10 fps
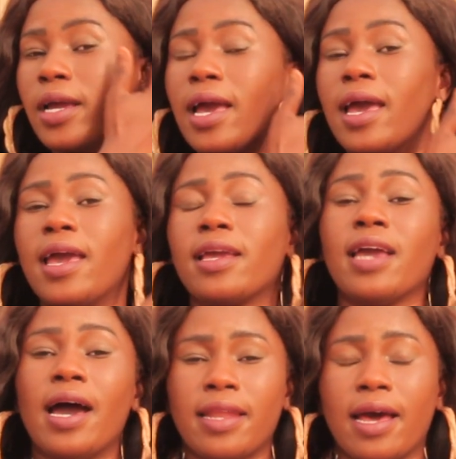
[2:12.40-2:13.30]
are a
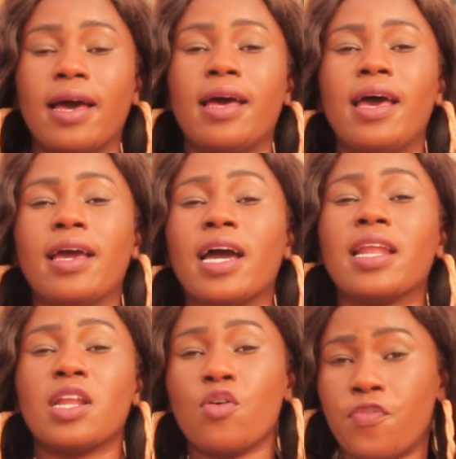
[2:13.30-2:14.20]
Ghana, and
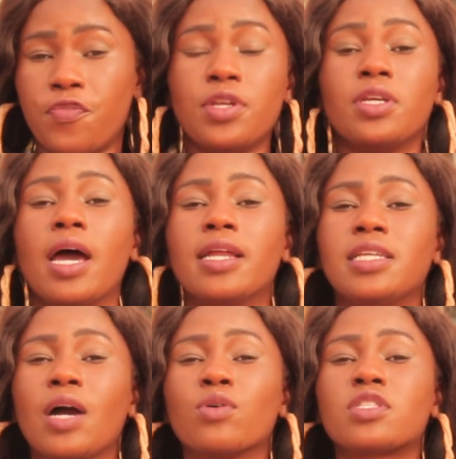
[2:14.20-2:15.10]
I will free.
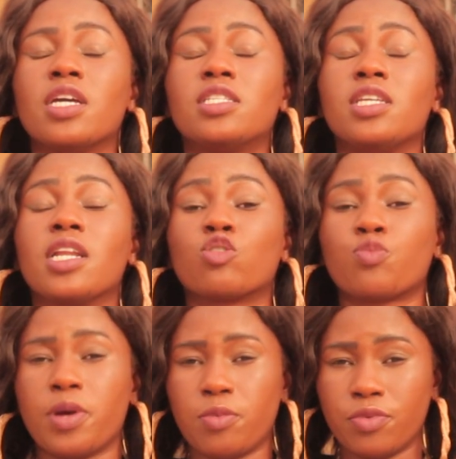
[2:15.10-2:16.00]
Edia was here, Tina
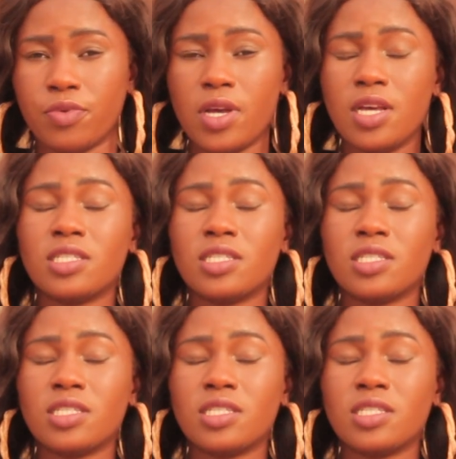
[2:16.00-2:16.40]
Supremo.